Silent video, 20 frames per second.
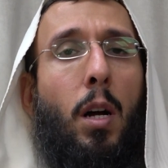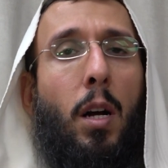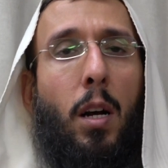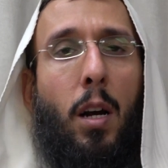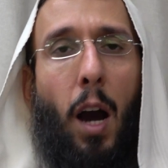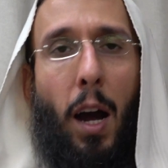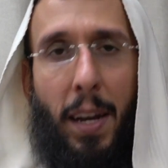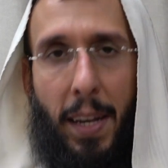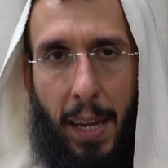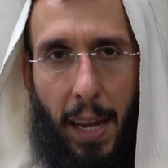
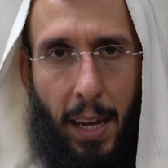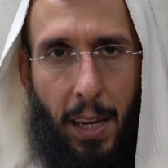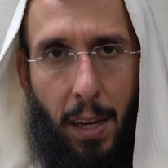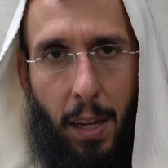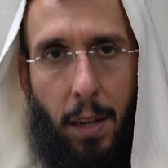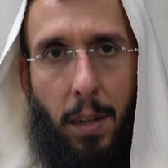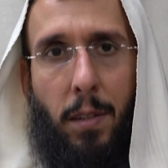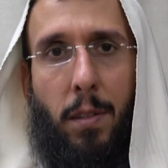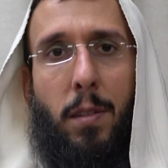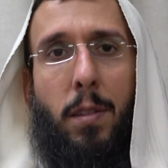
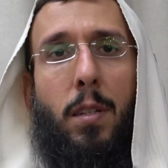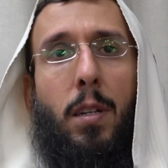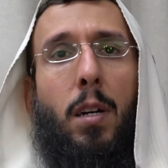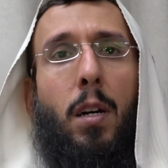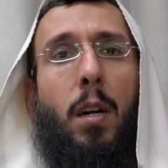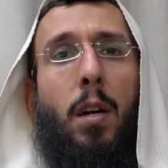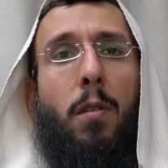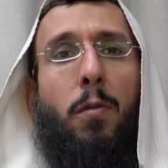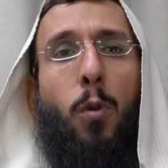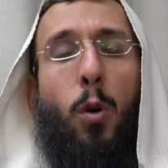containers,
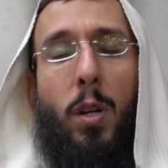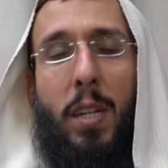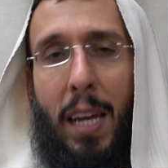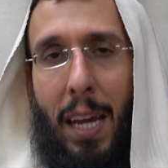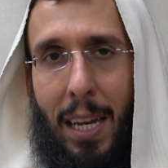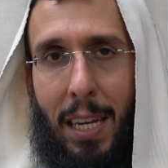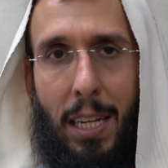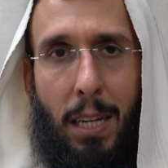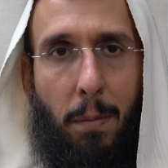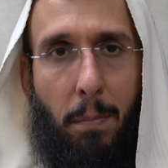for
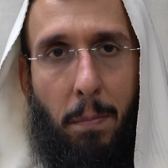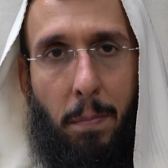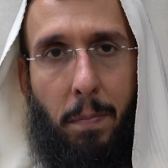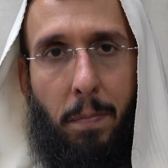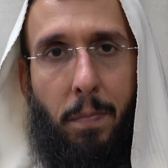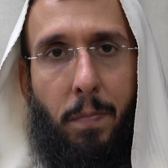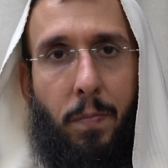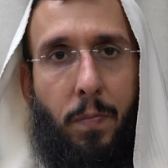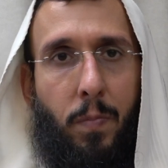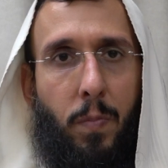kelim,
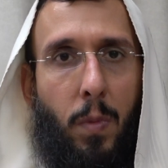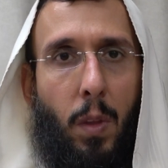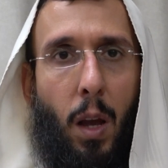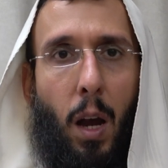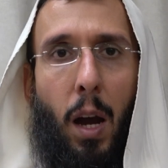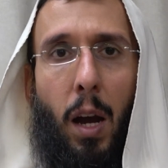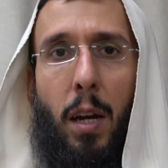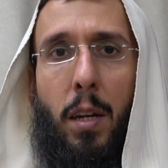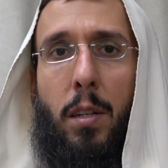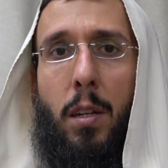
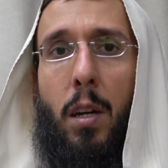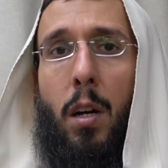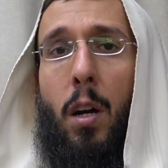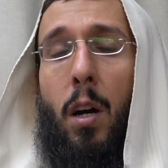right?